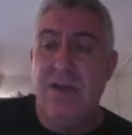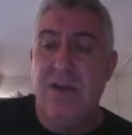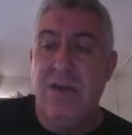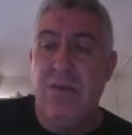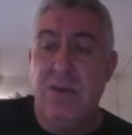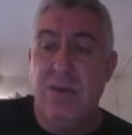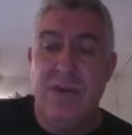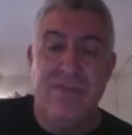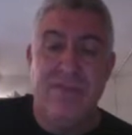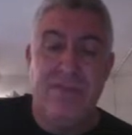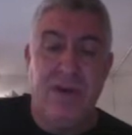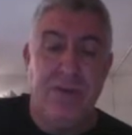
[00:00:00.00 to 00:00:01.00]
what are we going
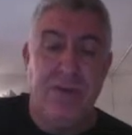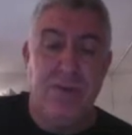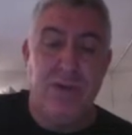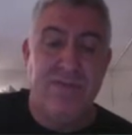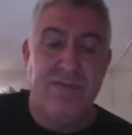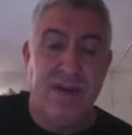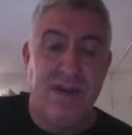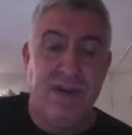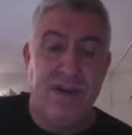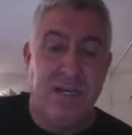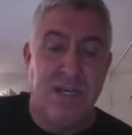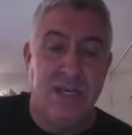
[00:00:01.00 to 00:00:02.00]
to find? We're going to find
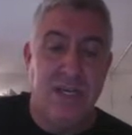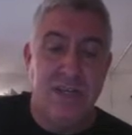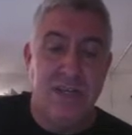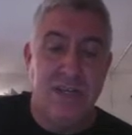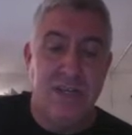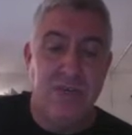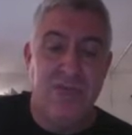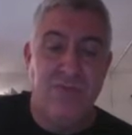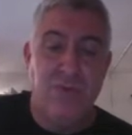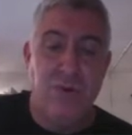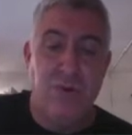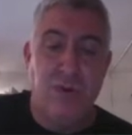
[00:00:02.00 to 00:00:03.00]
this number
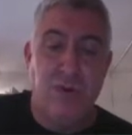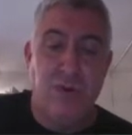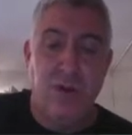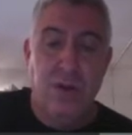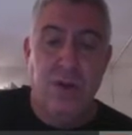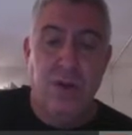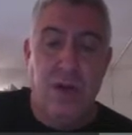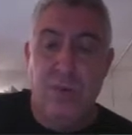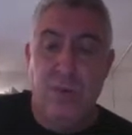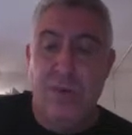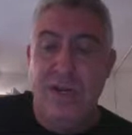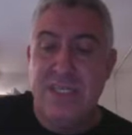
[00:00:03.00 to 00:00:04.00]
4.
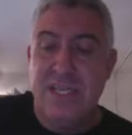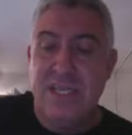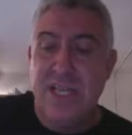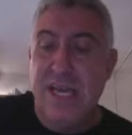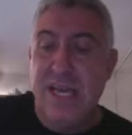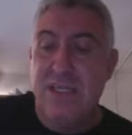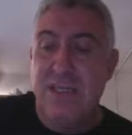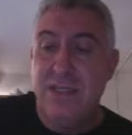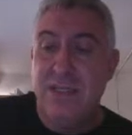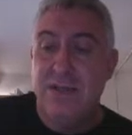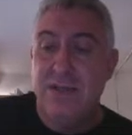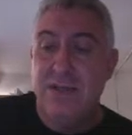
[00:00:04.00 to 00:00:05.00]
When does it land?
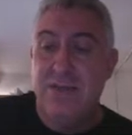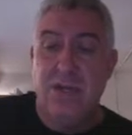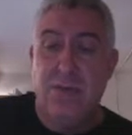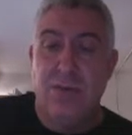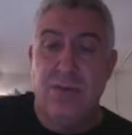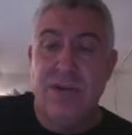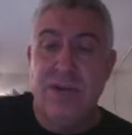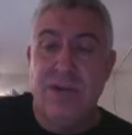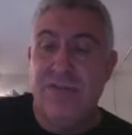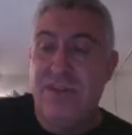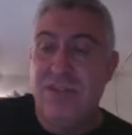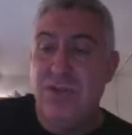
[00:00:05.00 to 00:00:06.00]
So we're going to
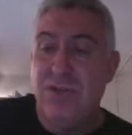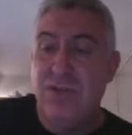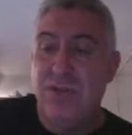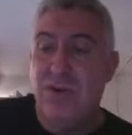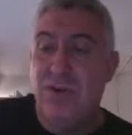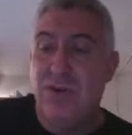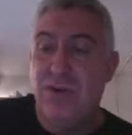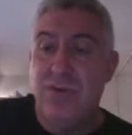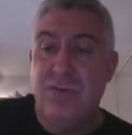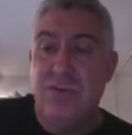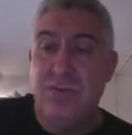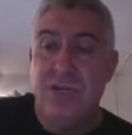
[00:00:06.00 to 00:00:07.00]
find the 2 zeros,
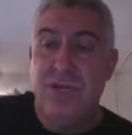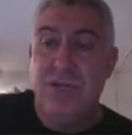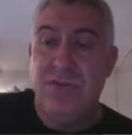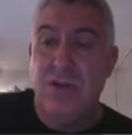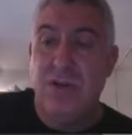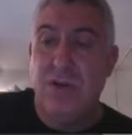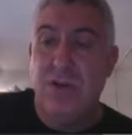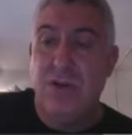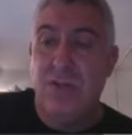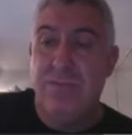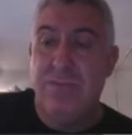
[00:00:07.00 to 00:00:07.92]
and we're going to use the larger one.